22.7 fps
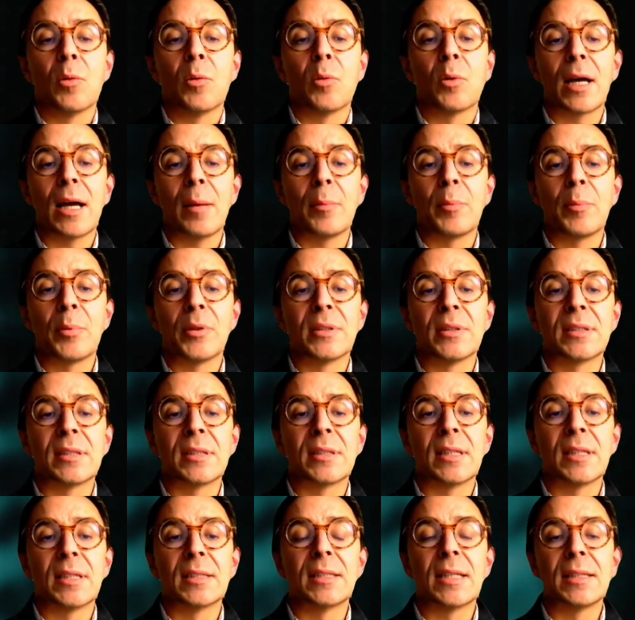what
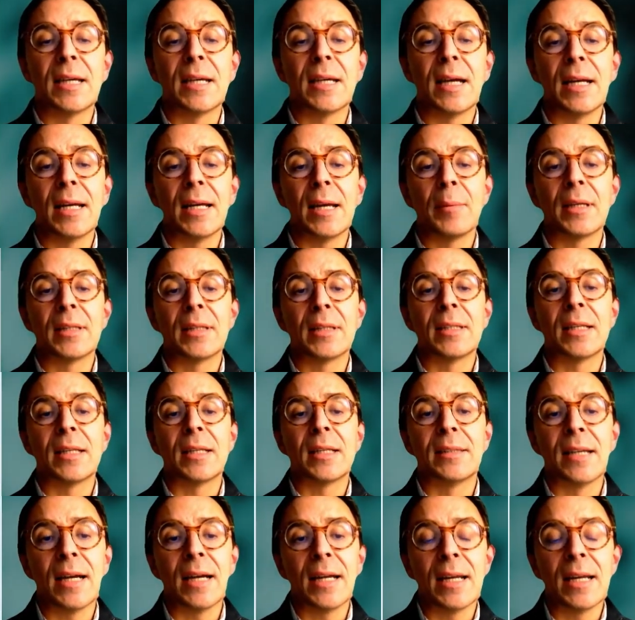happens is that
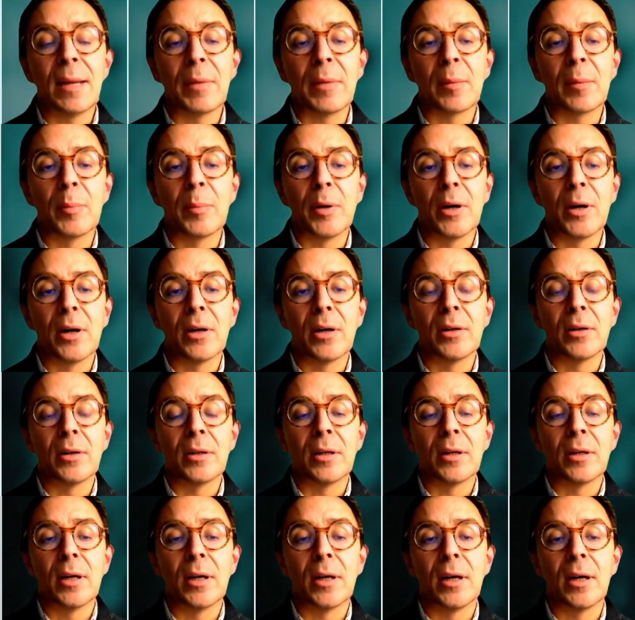dynamic
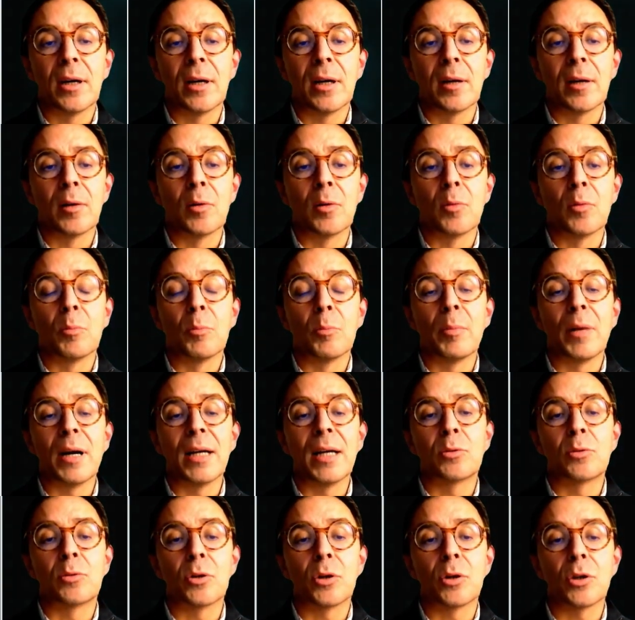bar
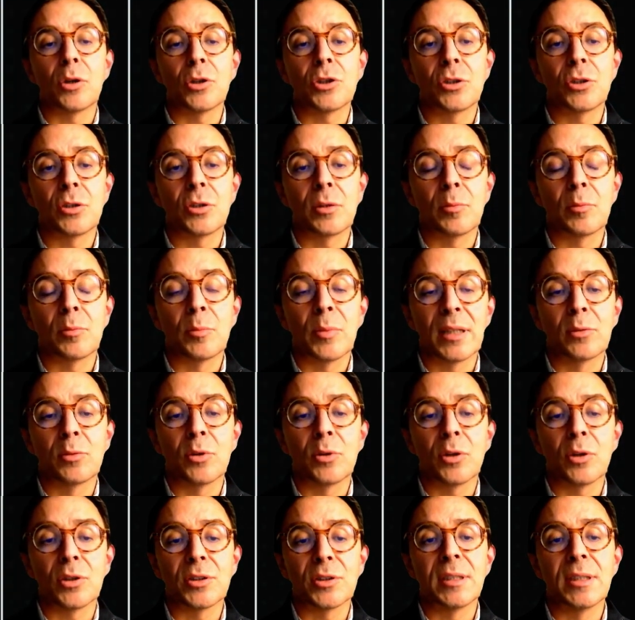might cross
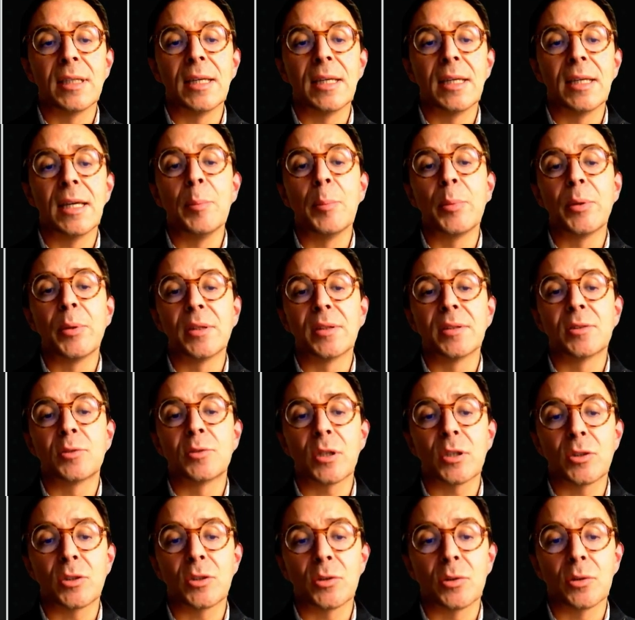the
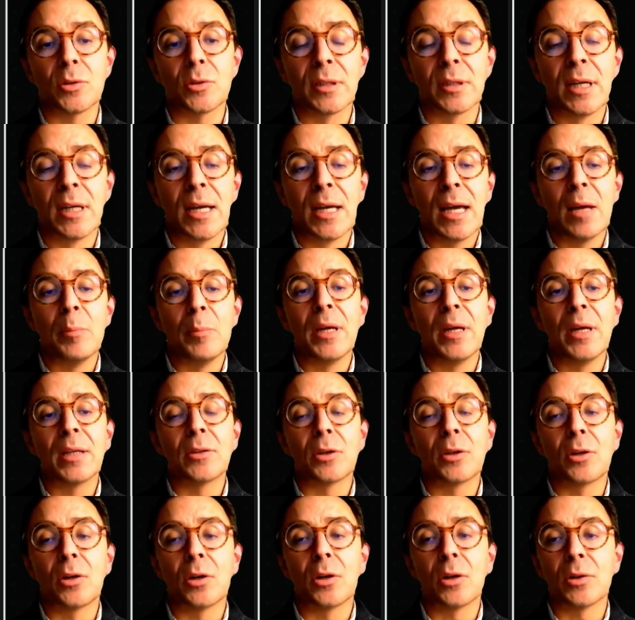impedance threshold and
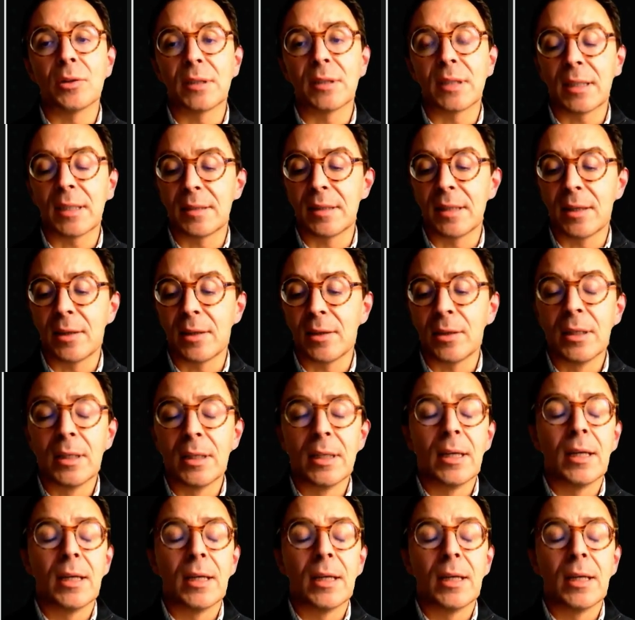make the contact there